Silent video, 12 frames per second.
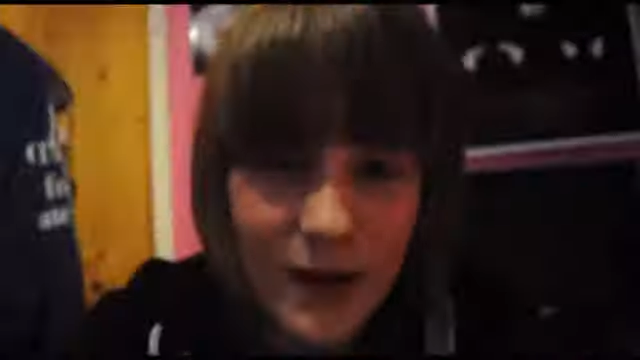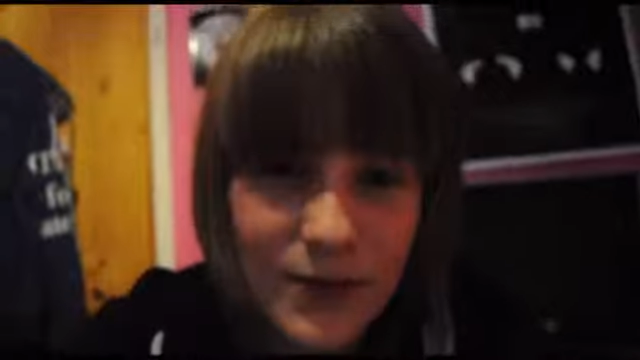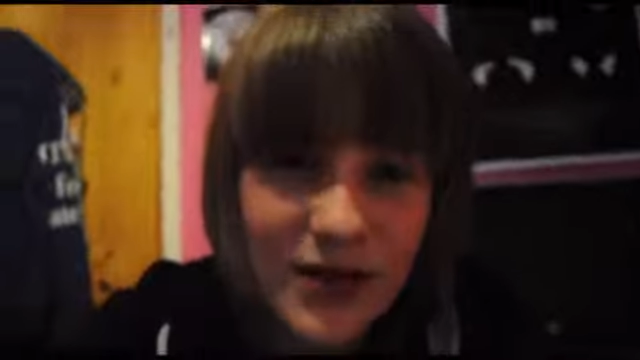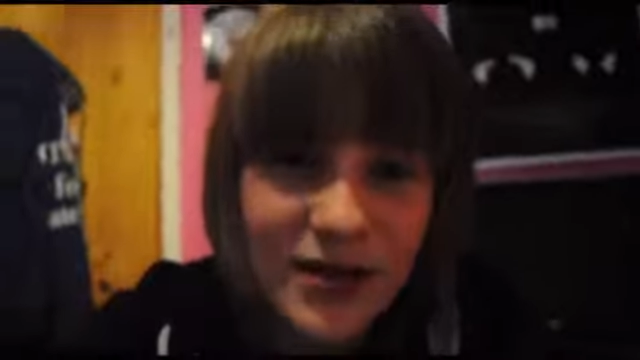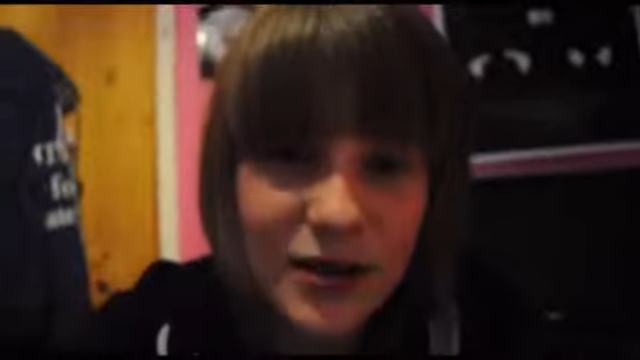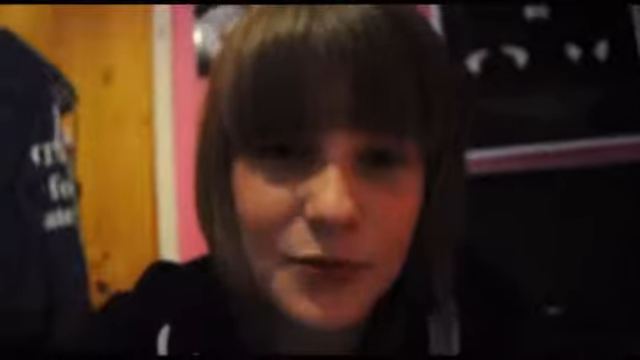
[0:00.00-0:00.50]
I'm
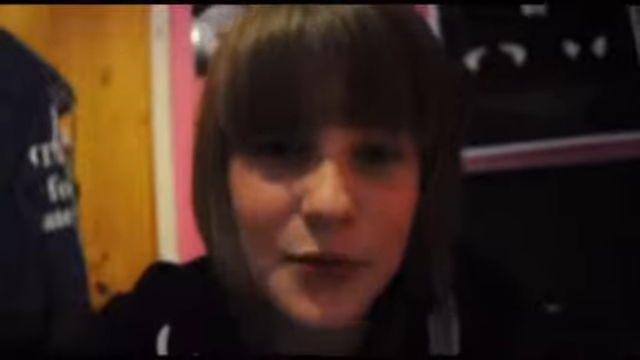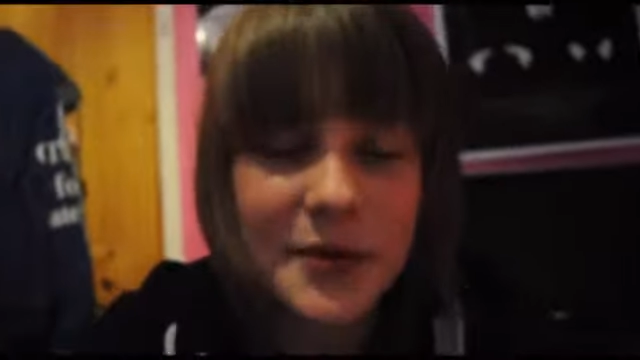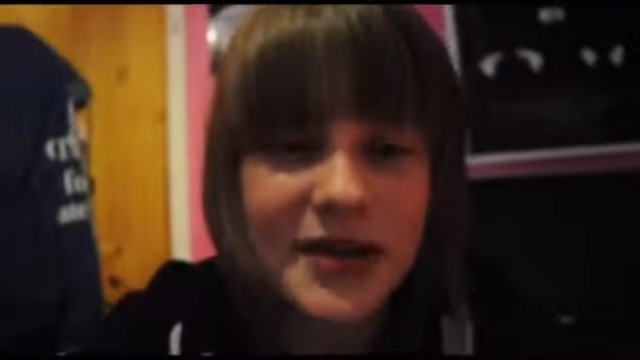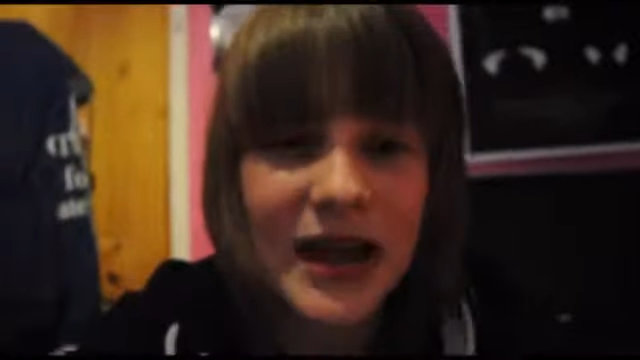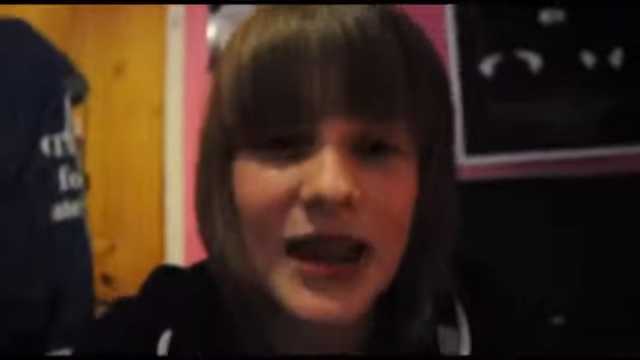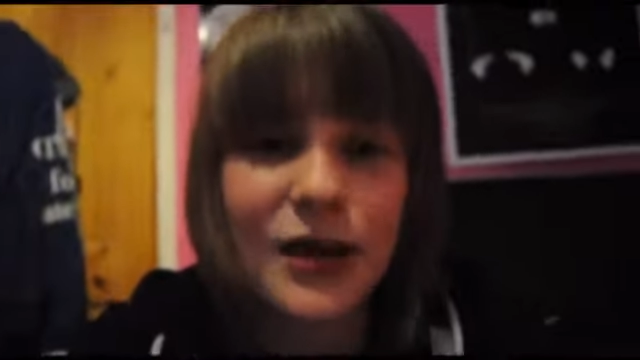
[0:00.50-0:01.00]
guessing you
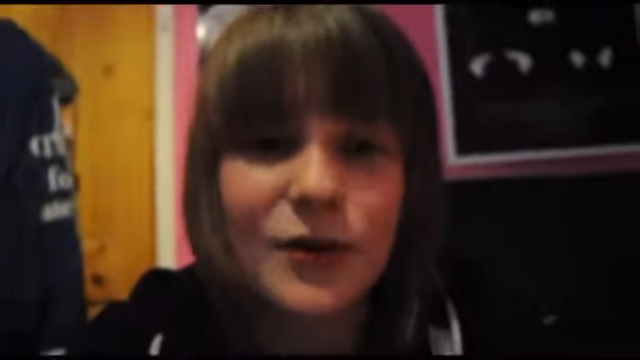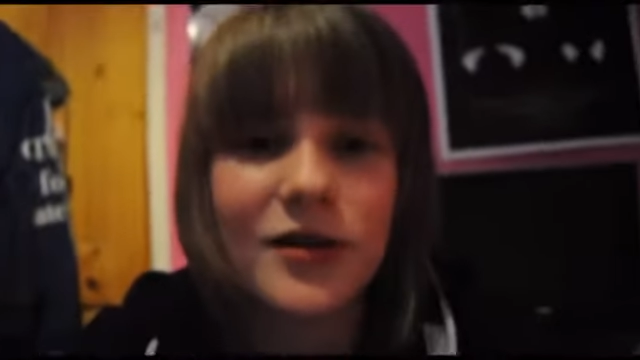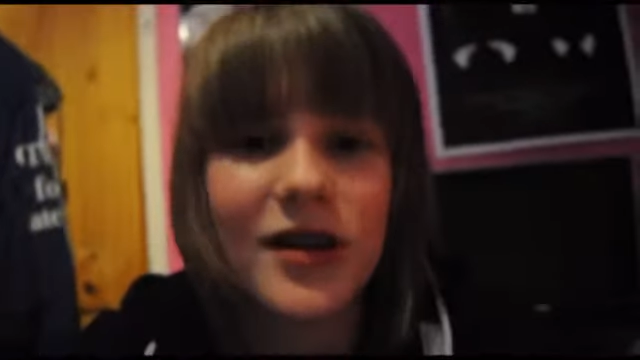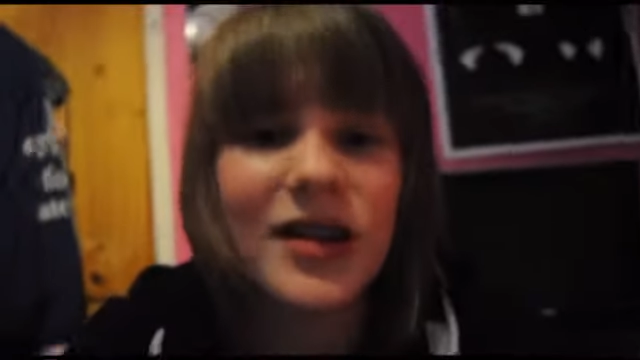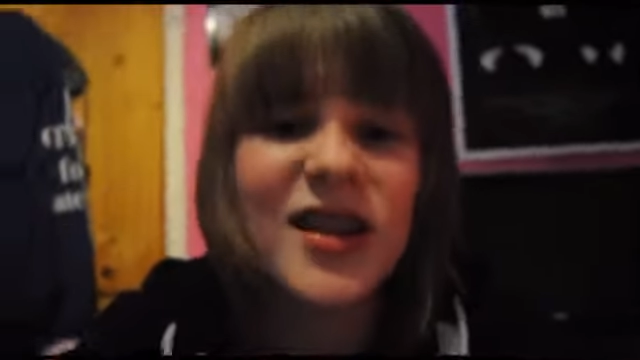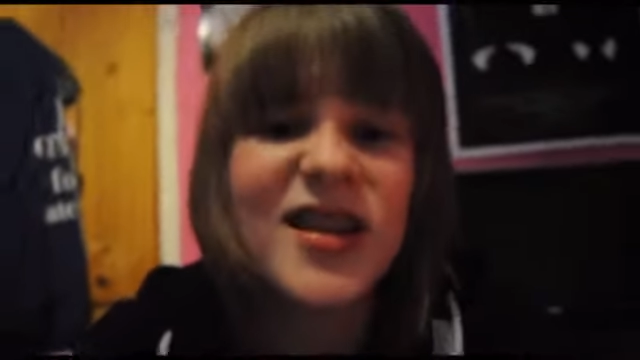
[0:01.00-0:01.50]
probably sat there
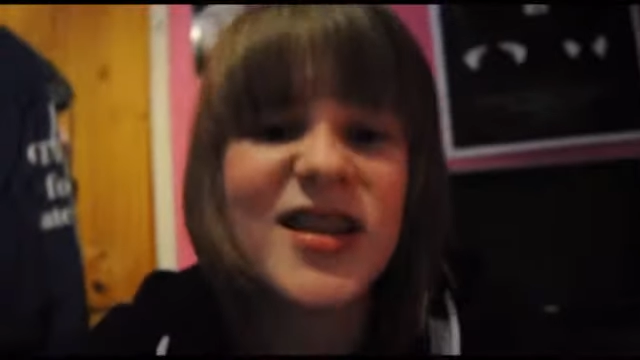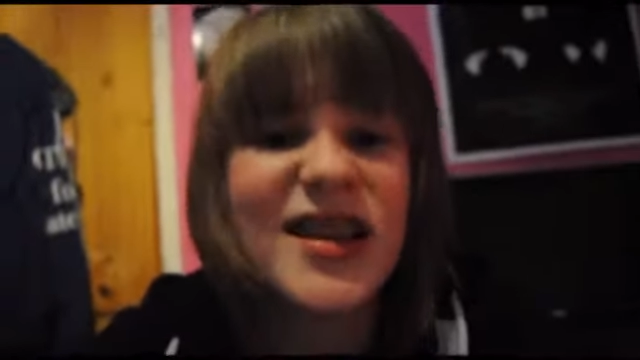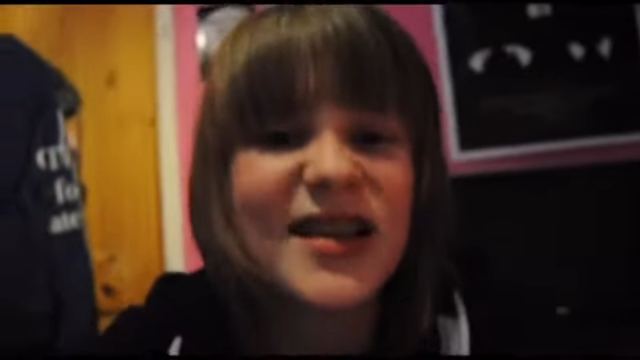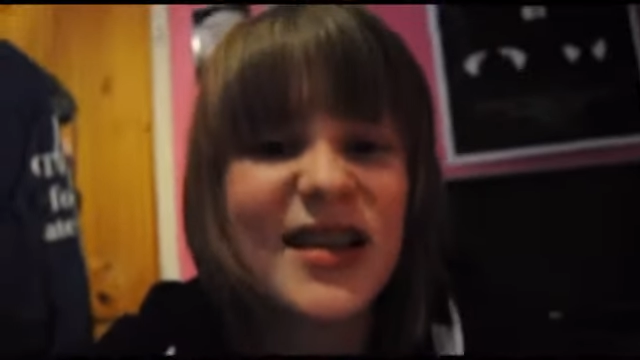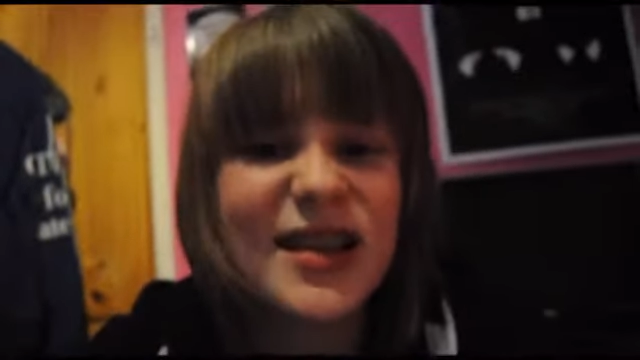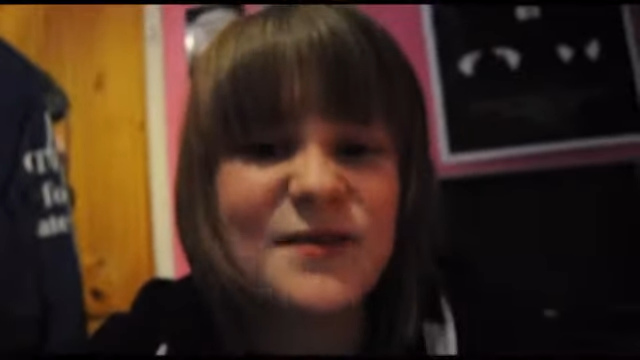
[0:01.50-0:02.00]
wondering, Lucy,
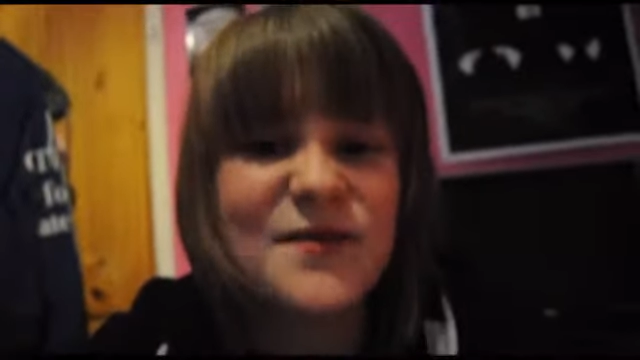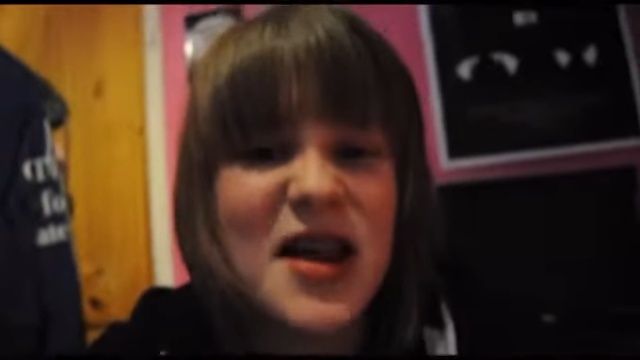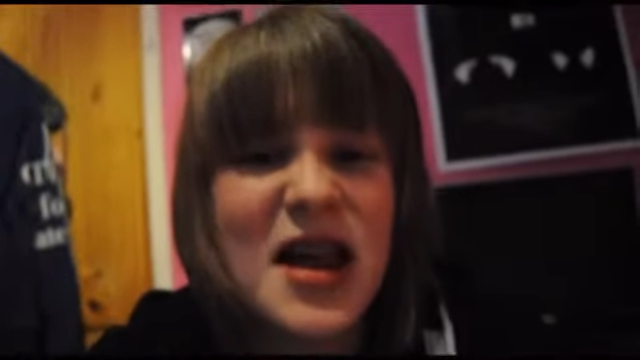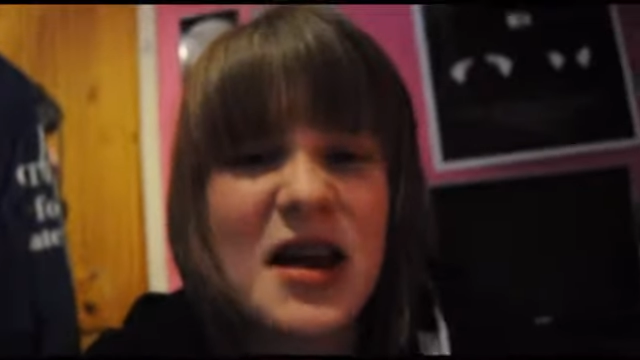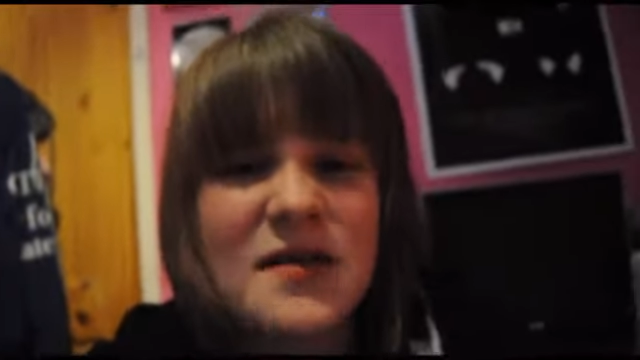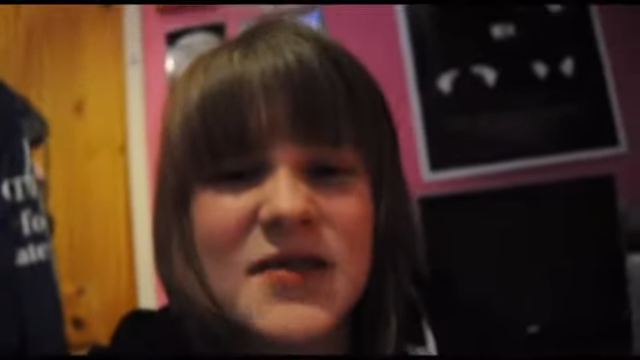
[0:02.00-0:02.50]
is this a
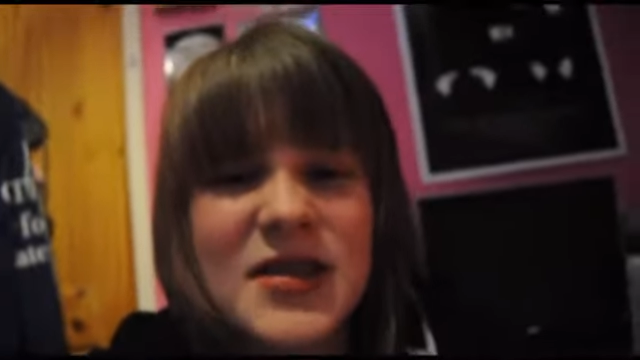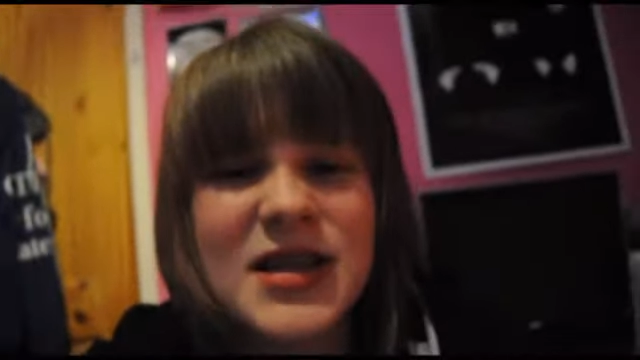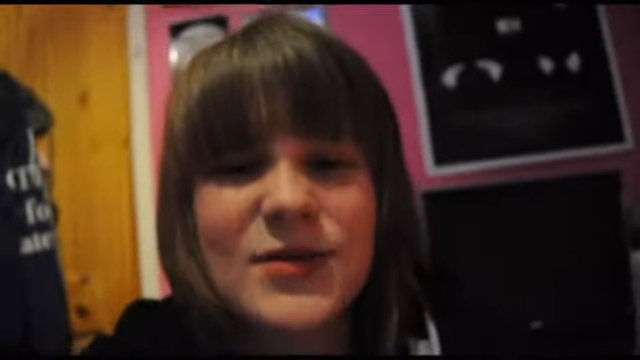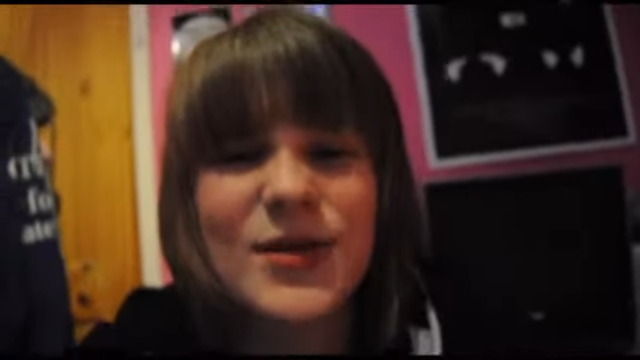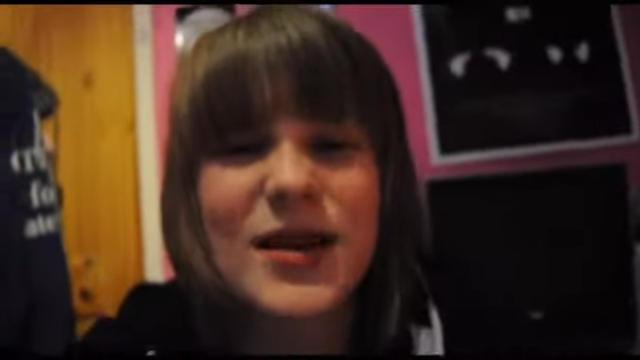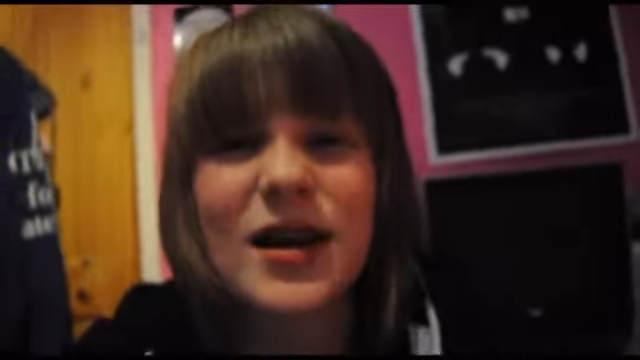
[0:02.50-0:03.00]
video for
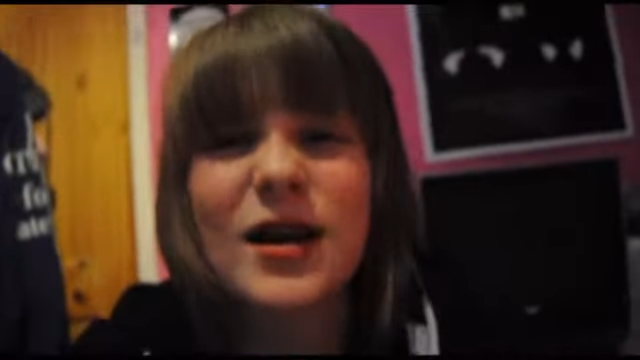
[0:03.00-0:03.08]
this week?